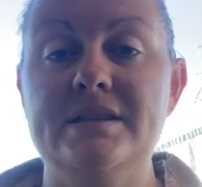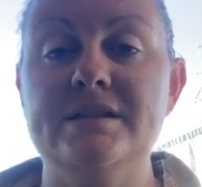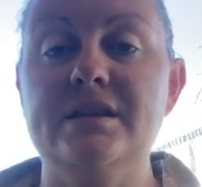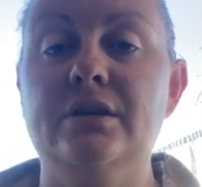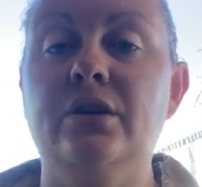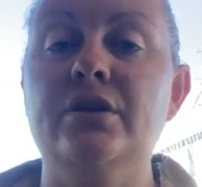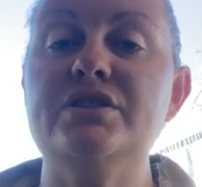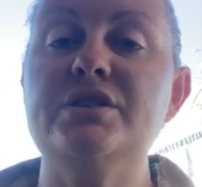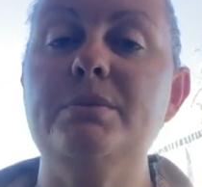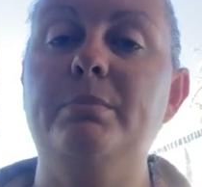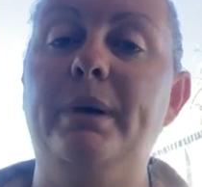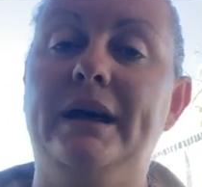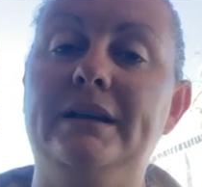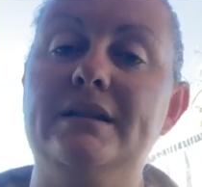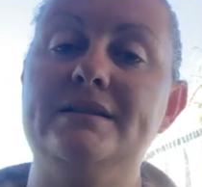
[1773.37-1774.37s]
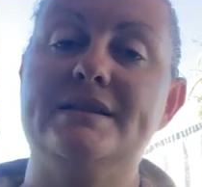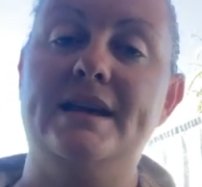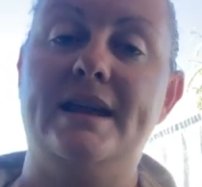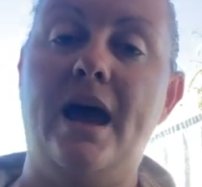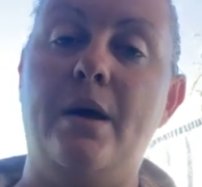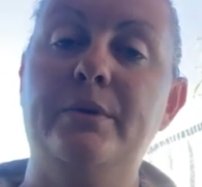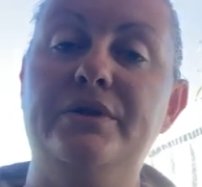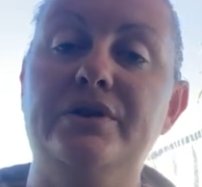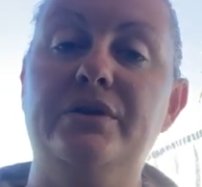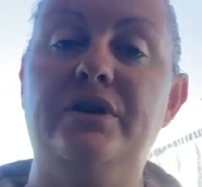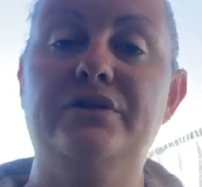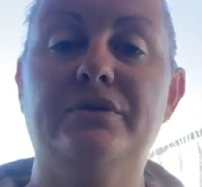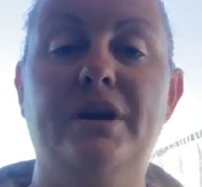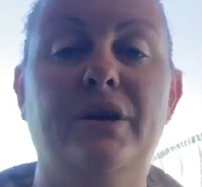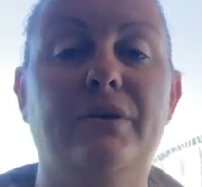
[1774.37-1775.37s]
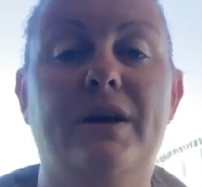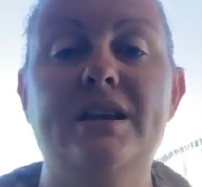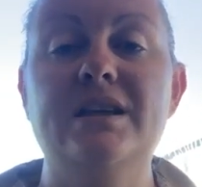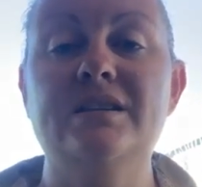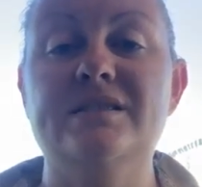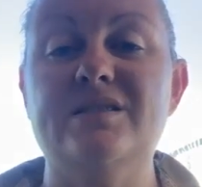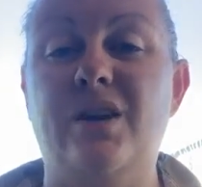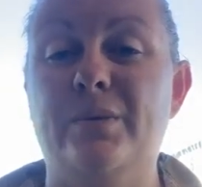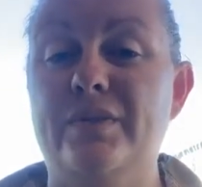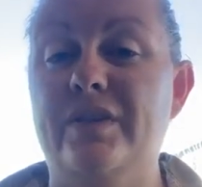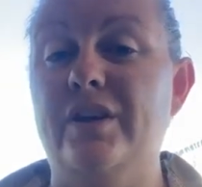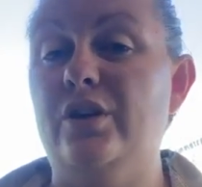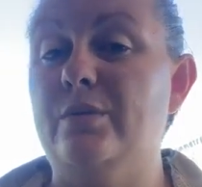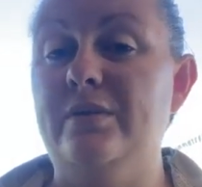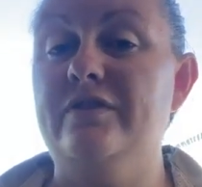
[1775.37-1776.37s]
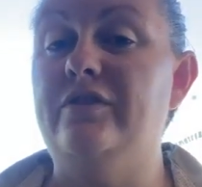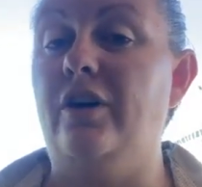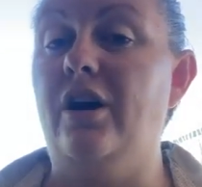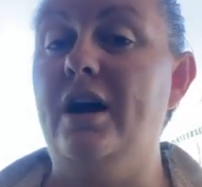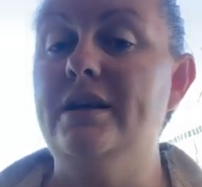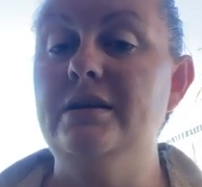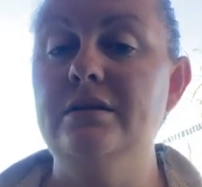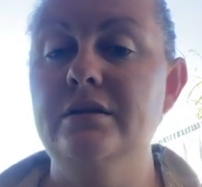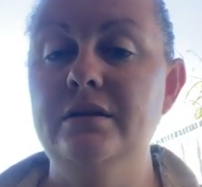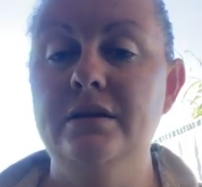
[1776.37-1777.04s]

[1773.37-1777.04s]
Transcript: And so long as you balance that out with your other ingredients, I would think it'll be fine.